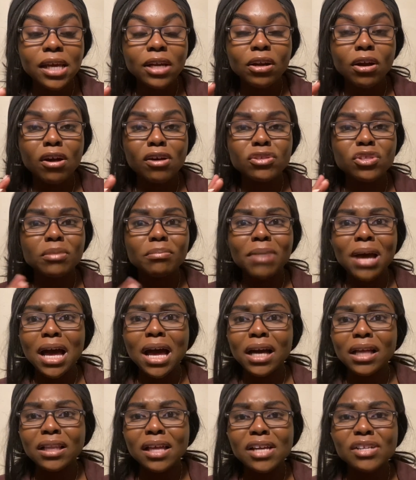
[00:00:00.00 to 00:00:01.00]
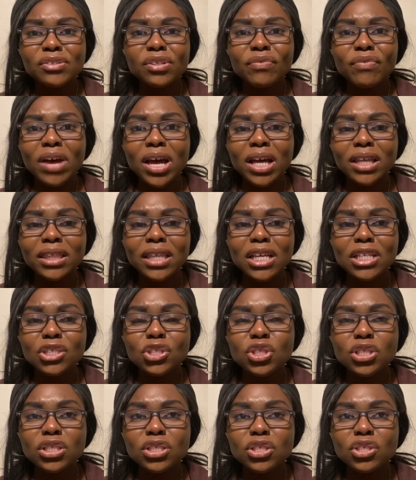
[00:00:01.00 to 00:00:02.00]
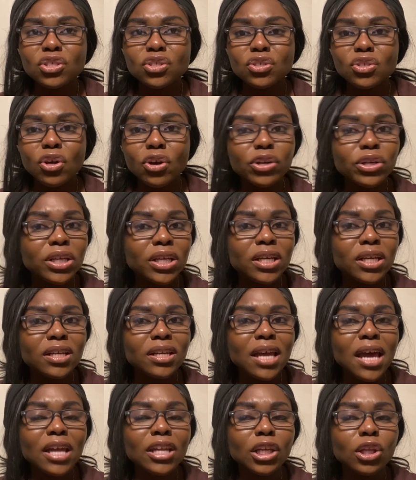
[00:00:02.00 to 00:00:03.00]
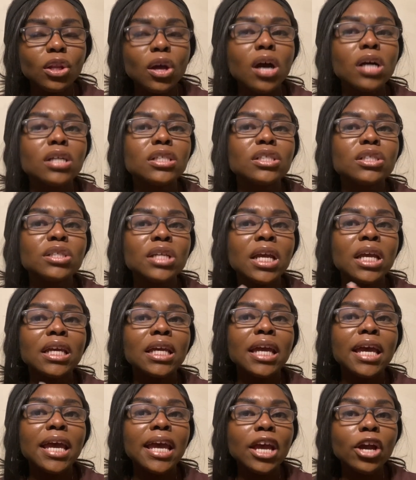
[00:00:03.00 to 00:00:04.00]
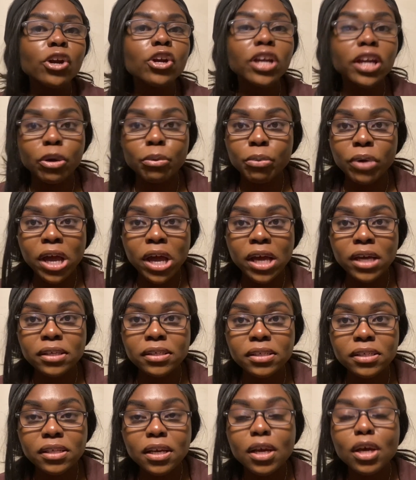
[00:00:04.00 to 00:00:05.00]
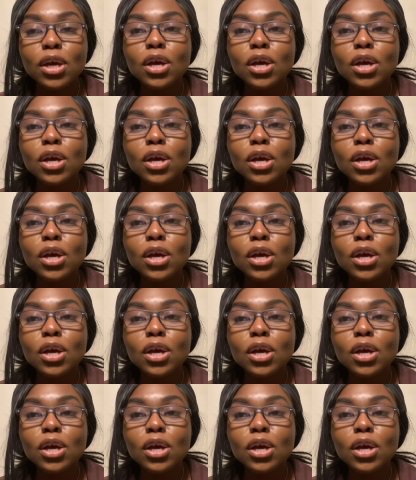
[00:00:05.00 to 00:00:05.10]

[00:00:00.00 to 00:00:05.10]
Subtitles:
and also the backlash of the fact that she started and launched a hair care brand